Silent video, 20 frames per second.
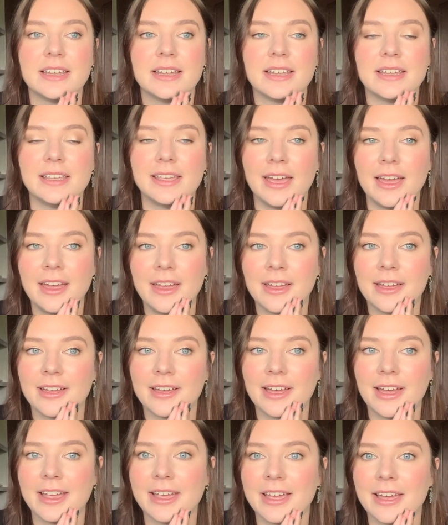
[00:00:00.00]
yeah
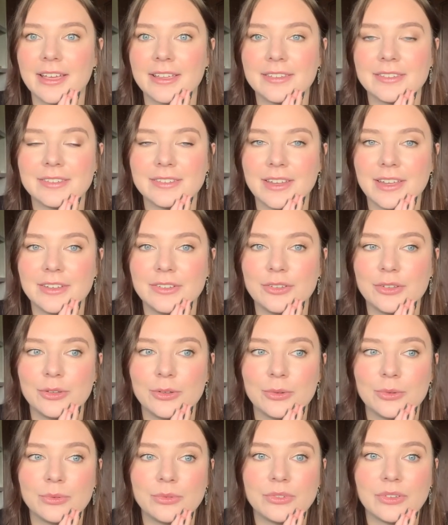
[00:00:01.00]
I guess stay
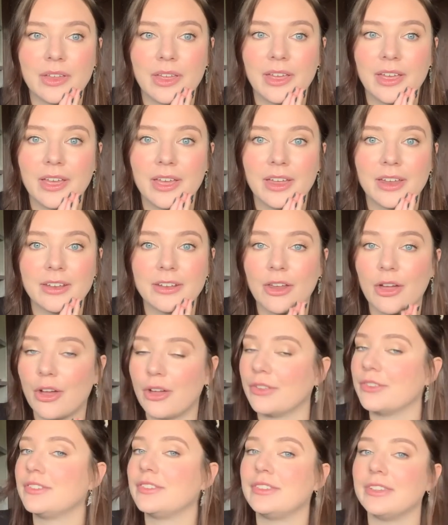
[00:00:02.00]
tuned and
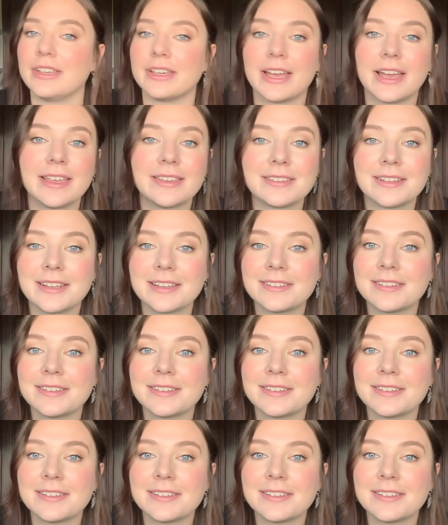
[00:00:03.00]
I'll see you guys next